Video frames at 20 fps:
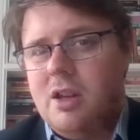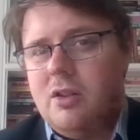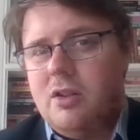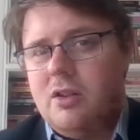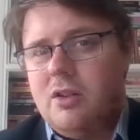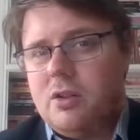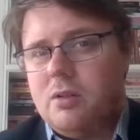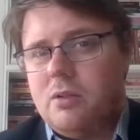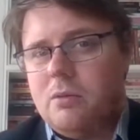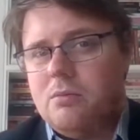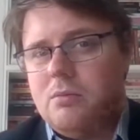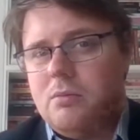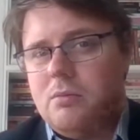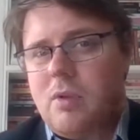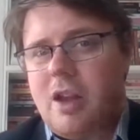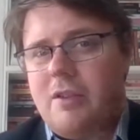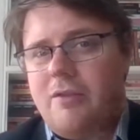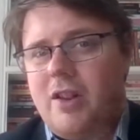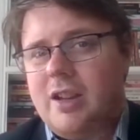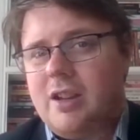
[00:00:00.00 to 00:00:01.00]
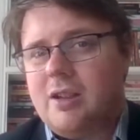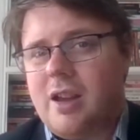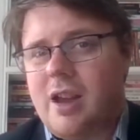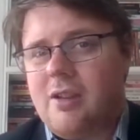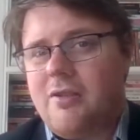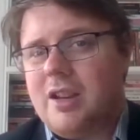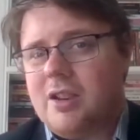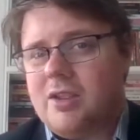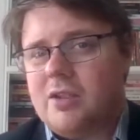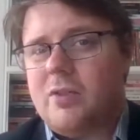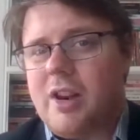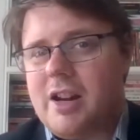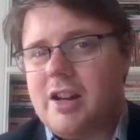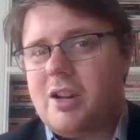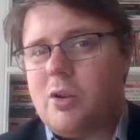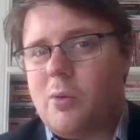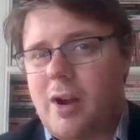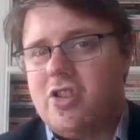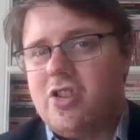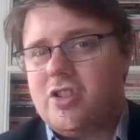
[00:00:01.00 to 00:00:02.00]
So I think I think it's
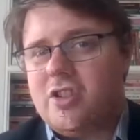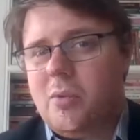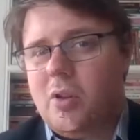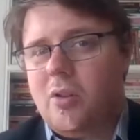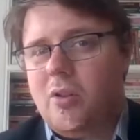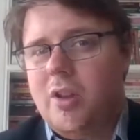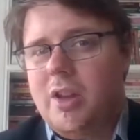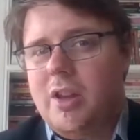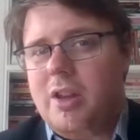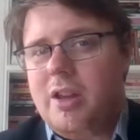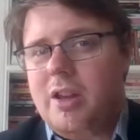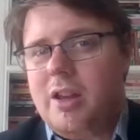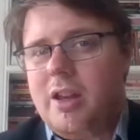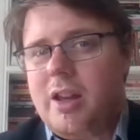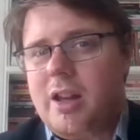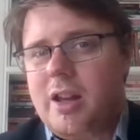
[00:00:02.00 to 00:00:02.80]
very questionable.